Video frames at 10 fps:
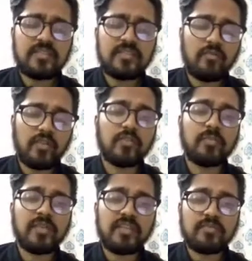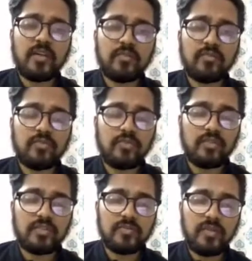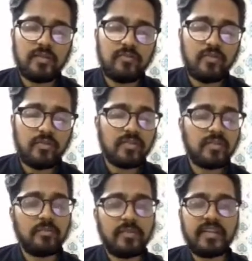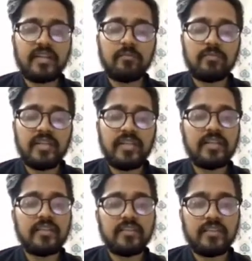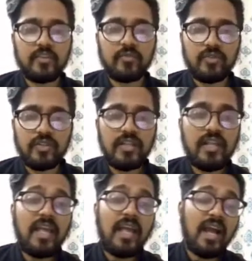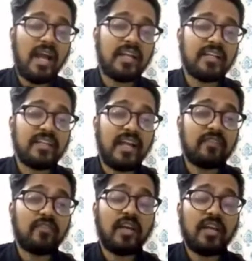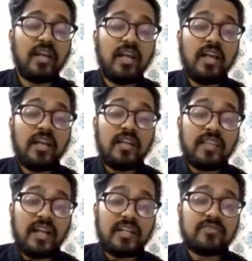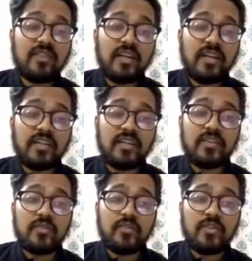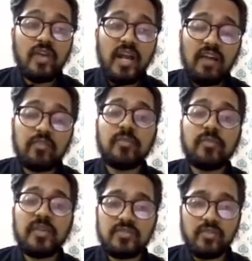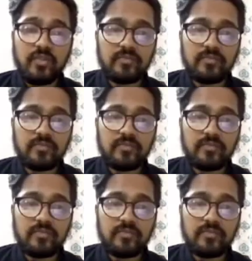one of the biggest smartphone making company in the world. And that is why, you have to make sure